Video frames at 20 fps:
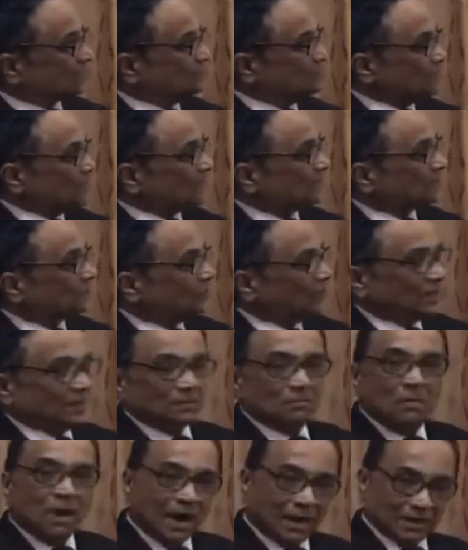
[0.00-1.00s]
mixed with
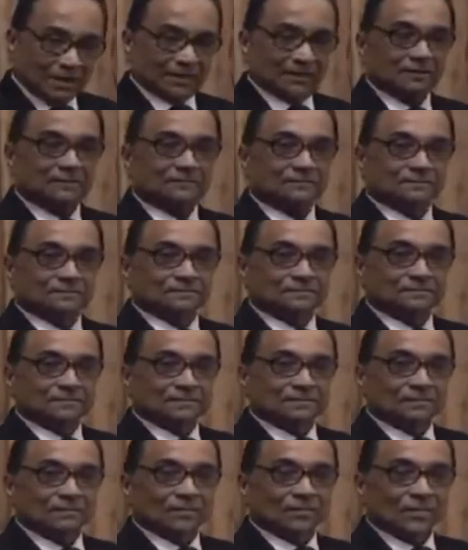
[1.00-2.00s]
malt.
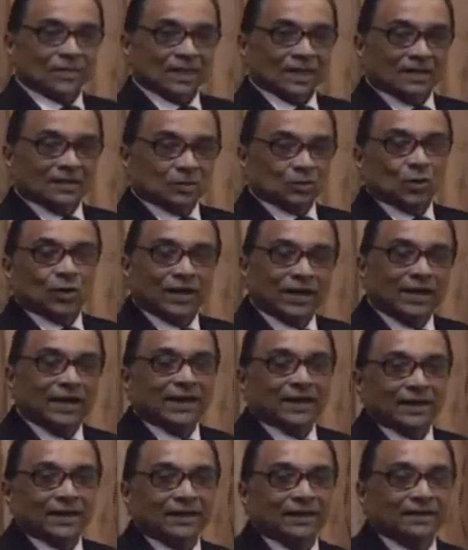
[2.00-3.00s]
So
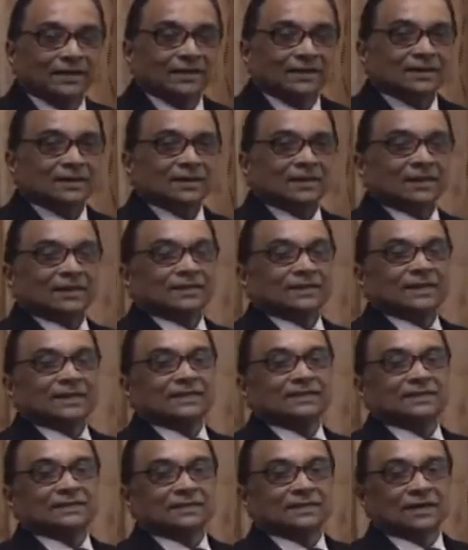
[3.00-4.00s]
here,
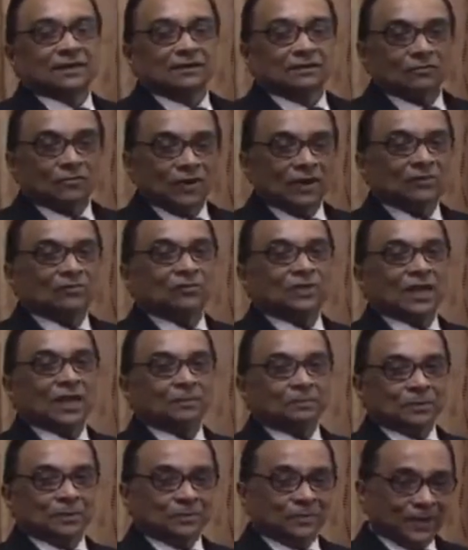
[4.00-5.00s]
this when we have
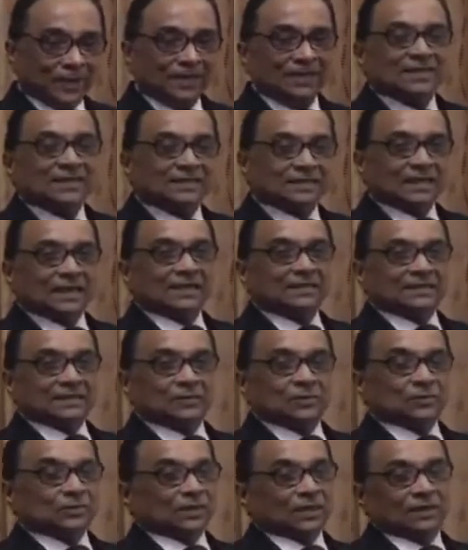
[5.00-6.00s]
prepared the starch
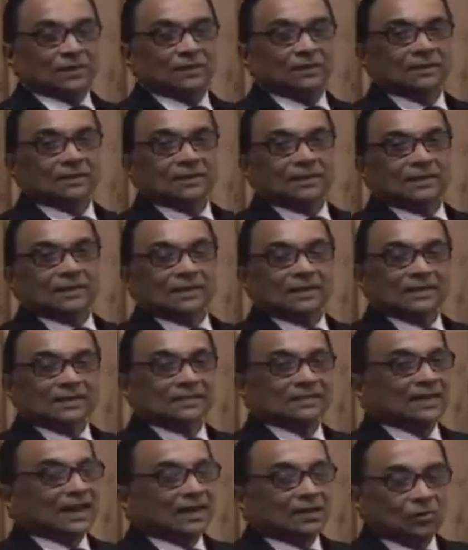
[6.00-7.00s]
solution, it's
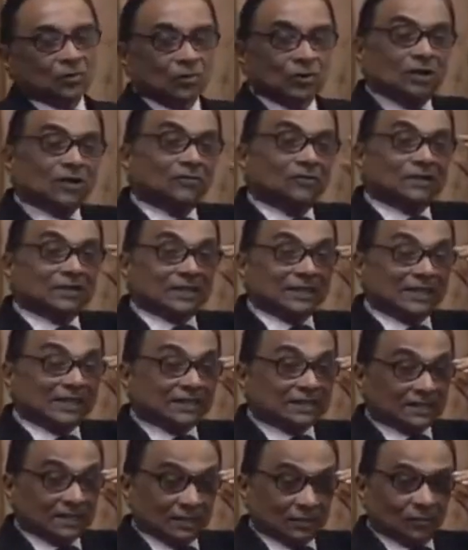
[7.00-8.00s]
not only with
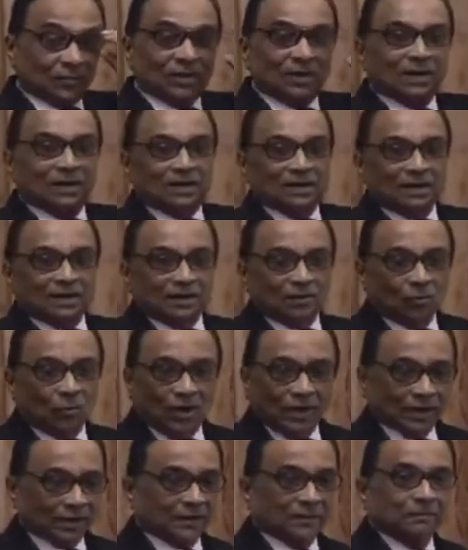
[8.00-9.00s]
yeast it will
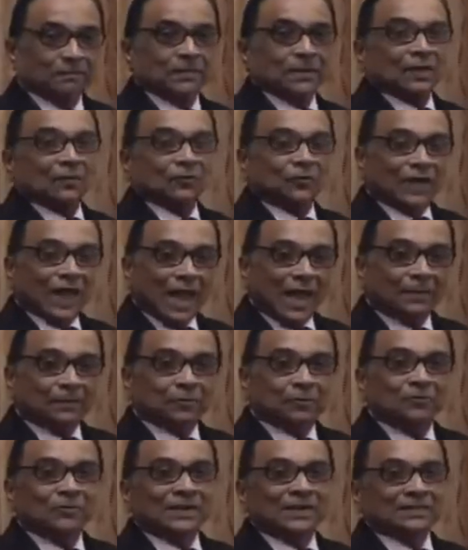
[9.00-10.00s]
work. We have
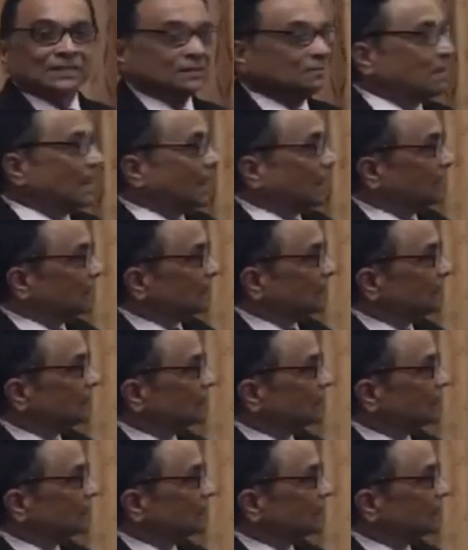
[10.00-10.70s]
to mix malt